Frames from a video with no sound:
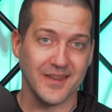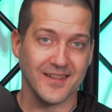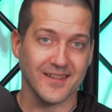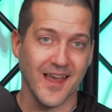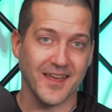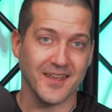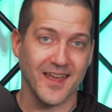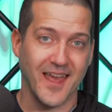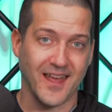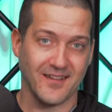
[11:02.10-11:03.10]
please like
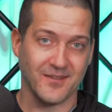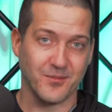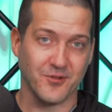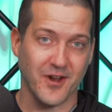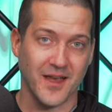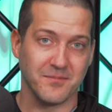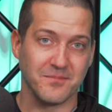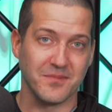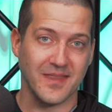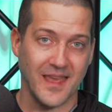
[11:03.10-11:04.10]
and subscribe.
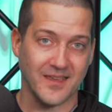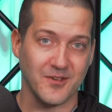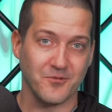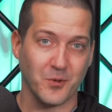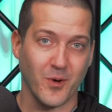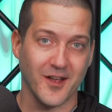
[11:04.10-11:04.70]
Thank you for